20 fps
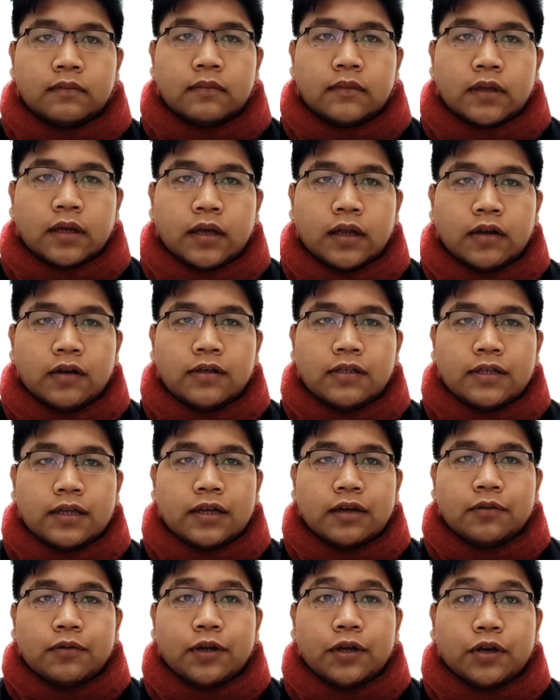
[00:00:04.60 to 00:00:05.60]
Hello,
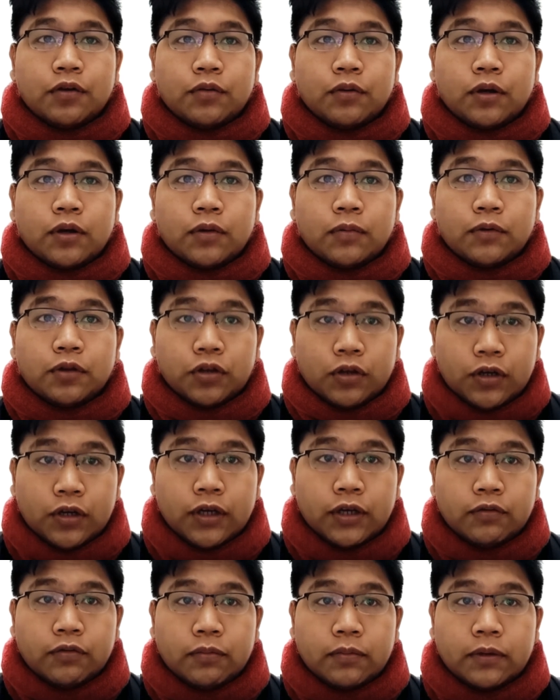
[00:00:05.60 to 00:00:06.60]
Assalamualaikum warahmatullahi
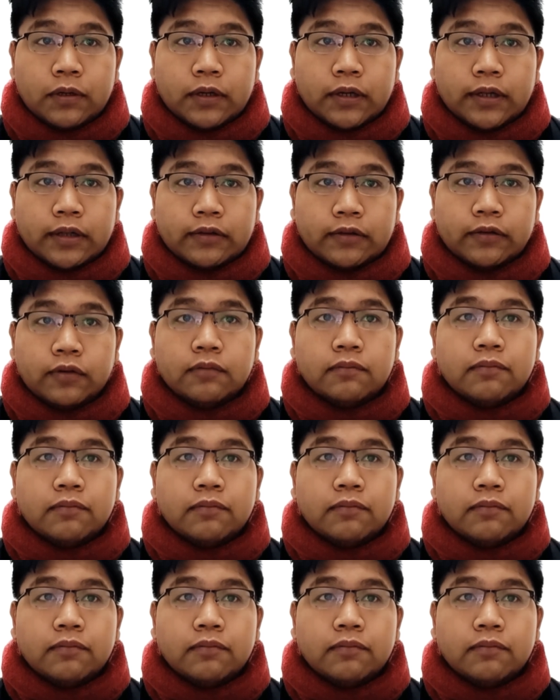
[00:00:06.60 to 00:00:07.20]
wabarakatuh.